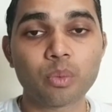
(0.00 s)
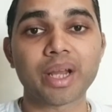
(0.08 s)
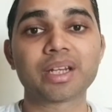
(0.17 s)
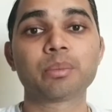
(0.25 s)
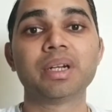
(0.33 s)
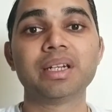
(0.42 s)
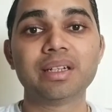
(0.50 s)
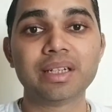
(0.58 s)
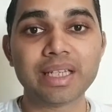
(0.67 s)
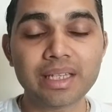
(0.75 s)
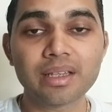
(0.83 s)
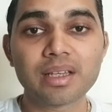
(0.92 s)
vitamin
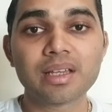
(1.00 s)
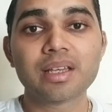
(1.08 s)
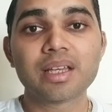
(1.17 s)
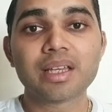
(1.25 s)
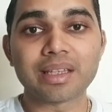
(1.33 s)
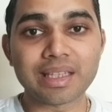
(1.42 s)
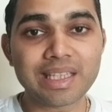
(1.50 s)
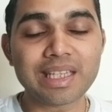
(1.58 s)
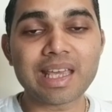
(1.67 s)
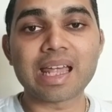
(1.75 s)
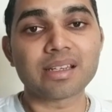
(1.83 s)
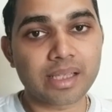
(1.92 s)
D, E,
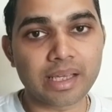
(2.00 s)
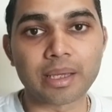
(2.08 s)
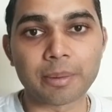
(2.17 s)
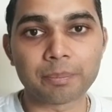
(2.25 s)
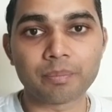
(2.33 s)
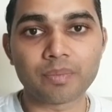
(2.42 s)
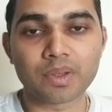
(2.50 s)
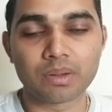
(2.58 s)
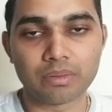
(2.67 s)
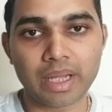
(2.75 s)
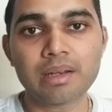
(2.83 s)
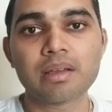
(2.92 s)
and K,
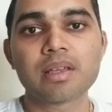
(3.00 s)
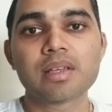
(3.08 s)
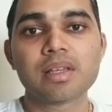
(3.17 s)
right?